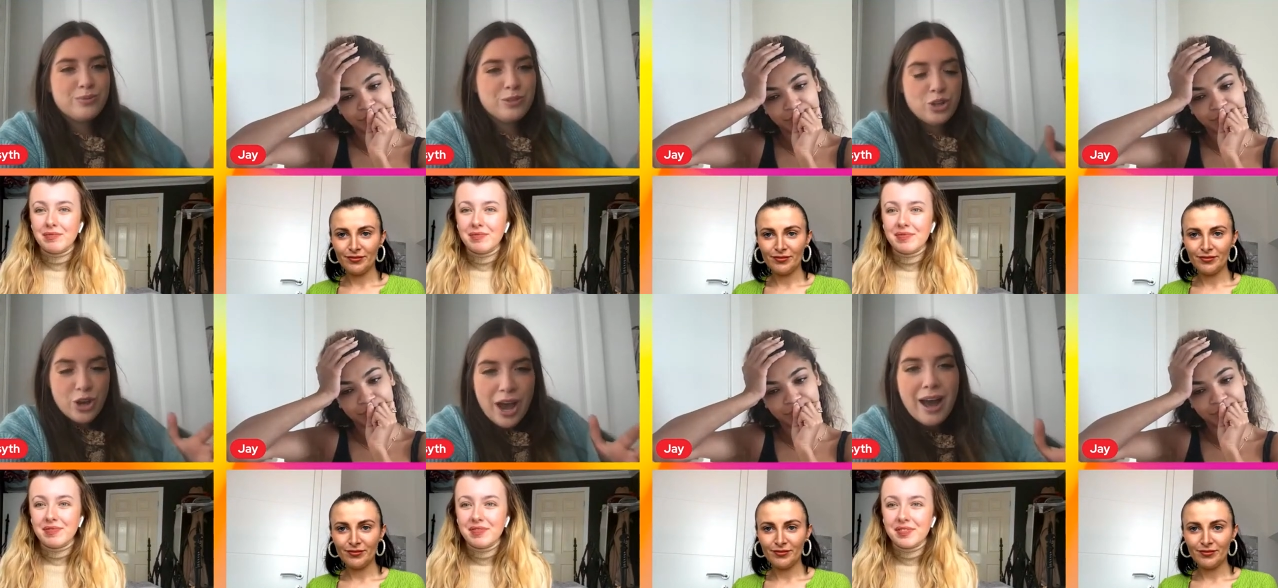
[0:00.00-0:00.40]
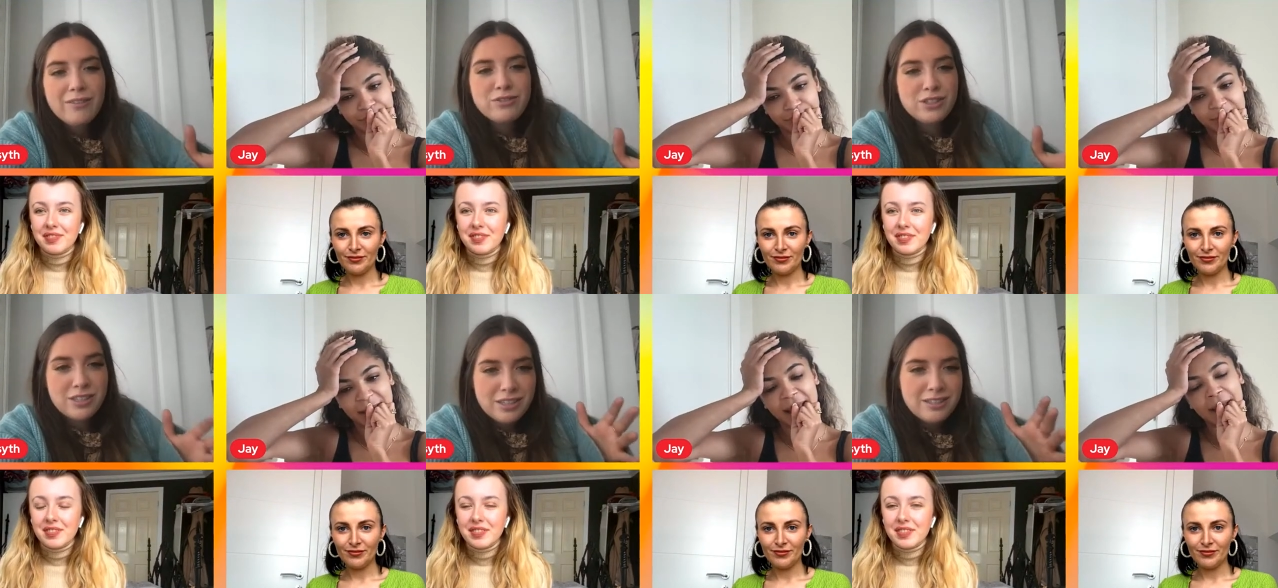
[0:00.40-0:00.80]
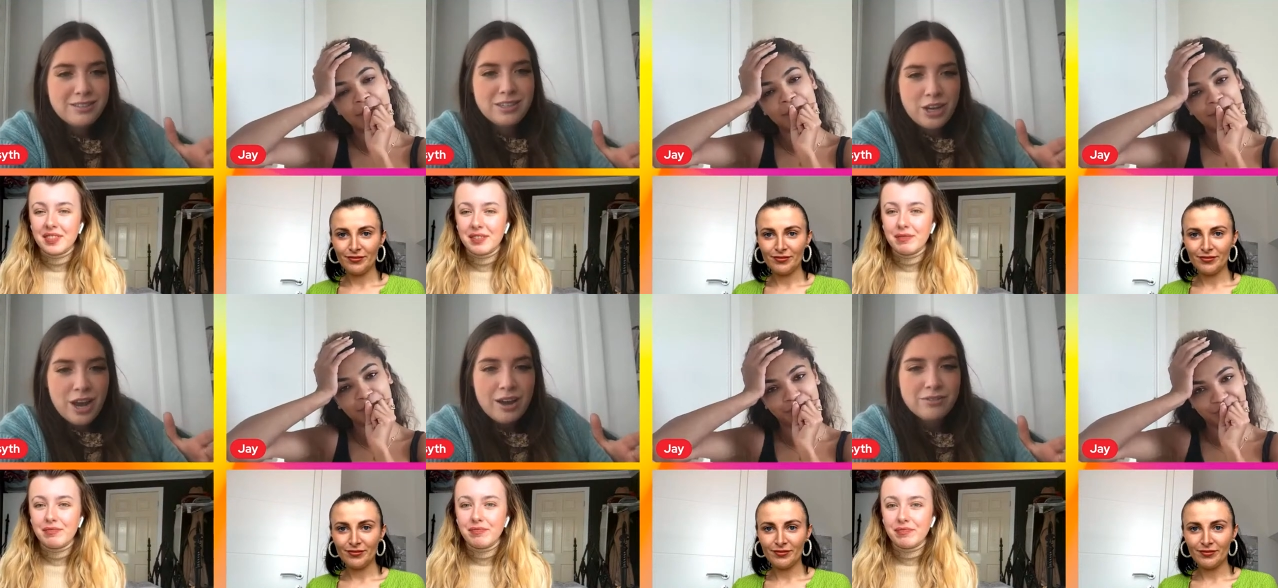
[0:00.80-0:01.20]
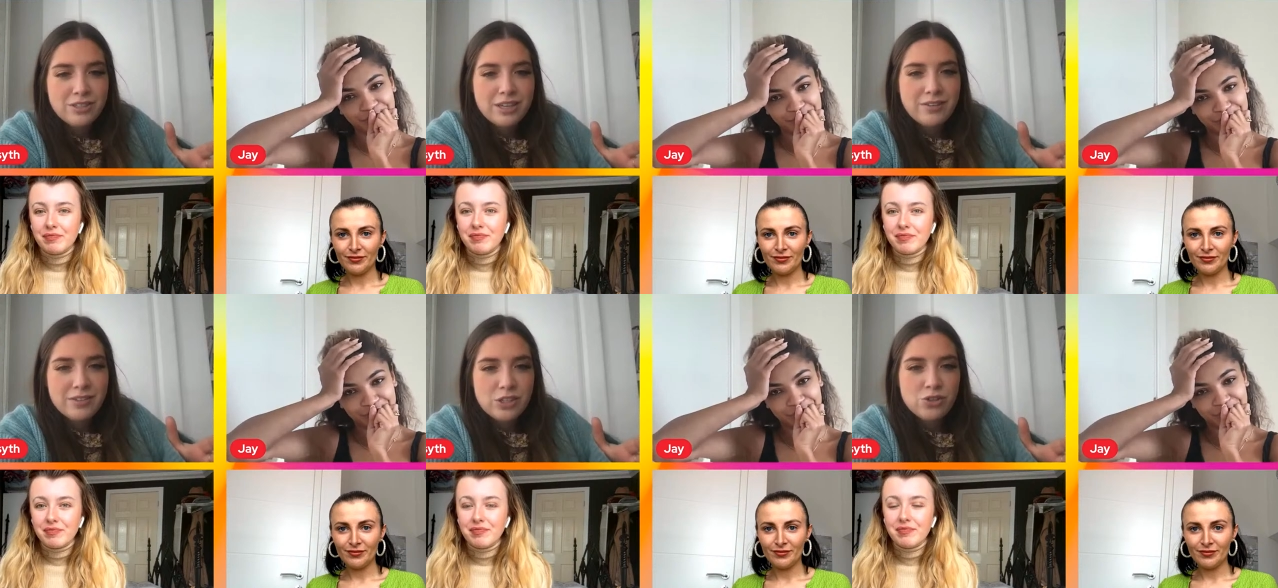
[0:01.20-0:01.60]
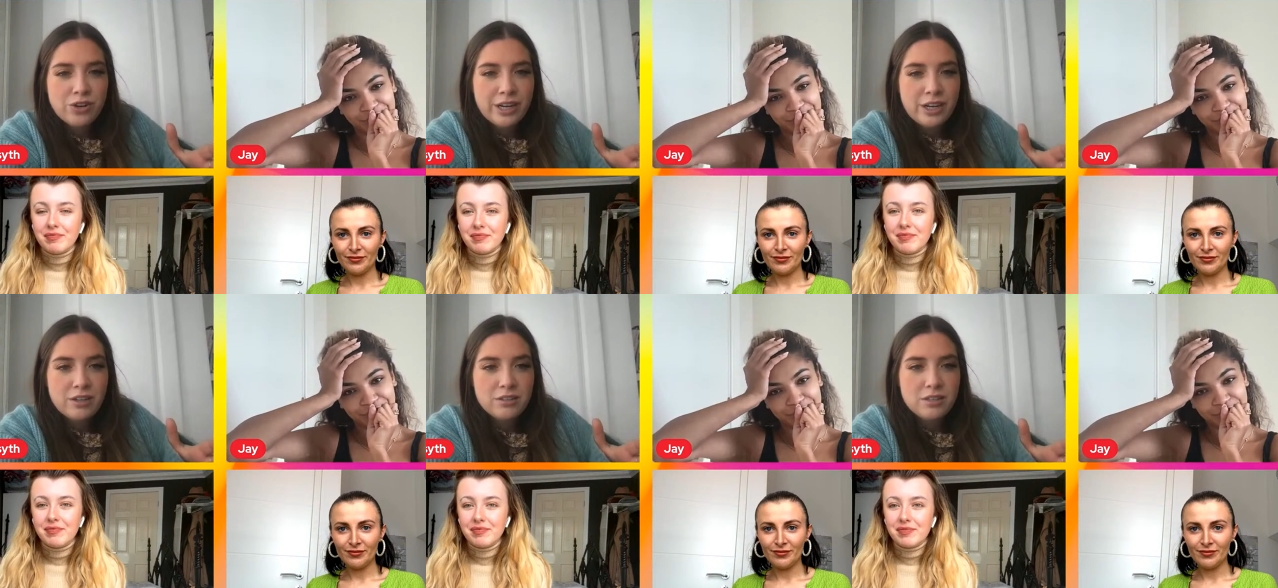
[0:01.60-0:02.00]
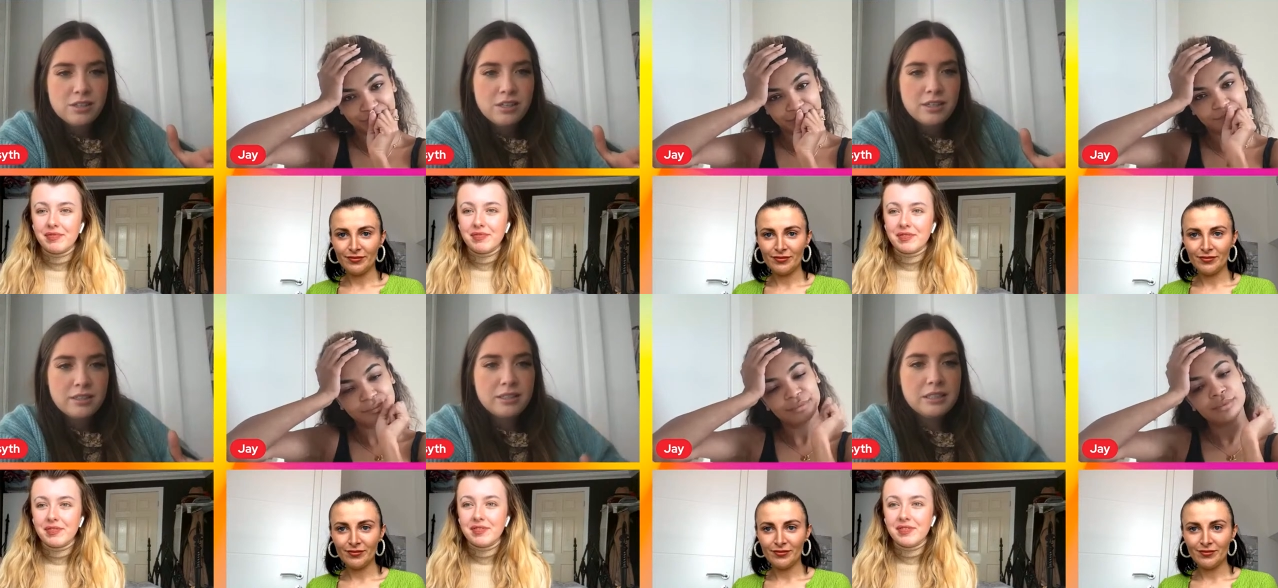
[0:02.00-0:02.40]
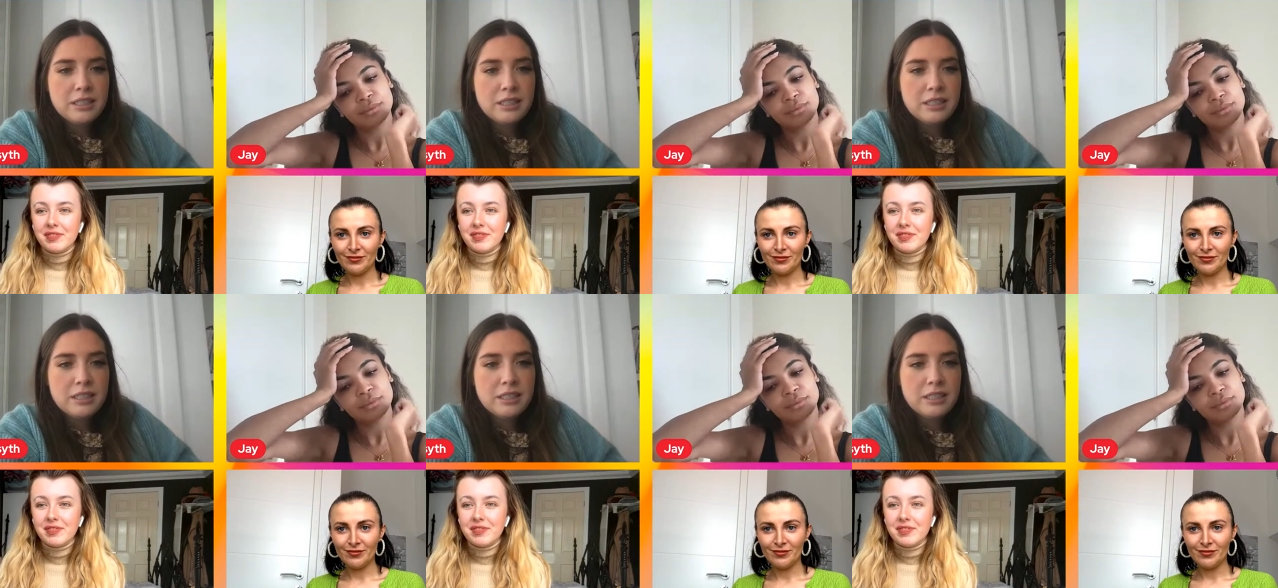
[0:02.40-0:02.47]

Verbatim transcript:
Speaker 1: You have to, yeah. you have to give a straight answer.